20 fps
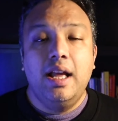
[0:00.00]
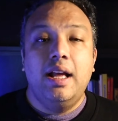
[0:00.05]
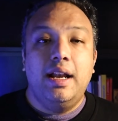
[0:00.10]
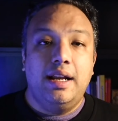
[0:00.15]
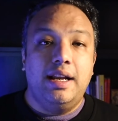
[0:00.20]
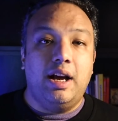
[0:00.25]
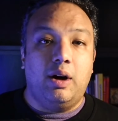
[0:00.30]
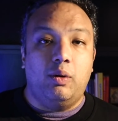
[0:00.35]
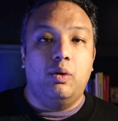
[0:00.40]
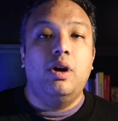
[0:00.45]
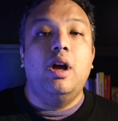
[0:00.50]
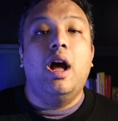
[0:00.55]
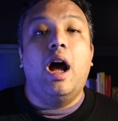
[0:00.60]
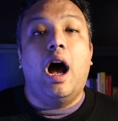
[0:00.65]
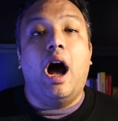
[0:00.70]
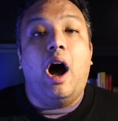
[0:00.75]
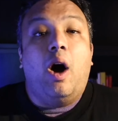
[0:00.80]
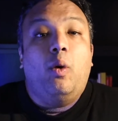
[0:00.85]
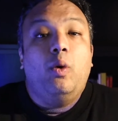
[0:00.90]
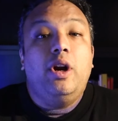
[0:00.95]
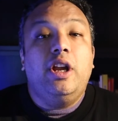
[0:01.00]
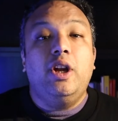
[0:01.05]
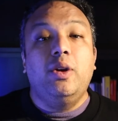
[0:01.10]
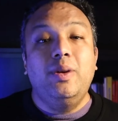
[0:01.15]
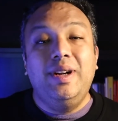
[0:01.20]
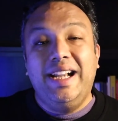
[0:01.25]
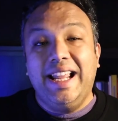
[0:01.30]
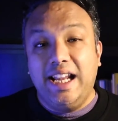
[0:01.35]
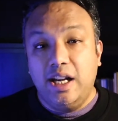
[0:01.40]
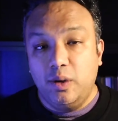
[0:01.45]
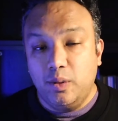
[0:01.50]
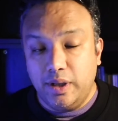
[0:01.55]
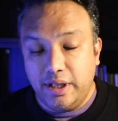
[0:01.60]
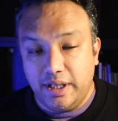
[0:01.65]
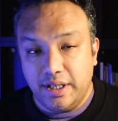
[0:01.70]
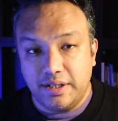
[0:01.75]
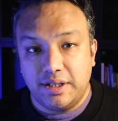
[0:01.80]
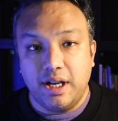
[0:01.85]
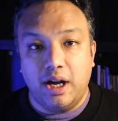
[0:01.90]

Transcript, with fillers: Now, how do you deal with this?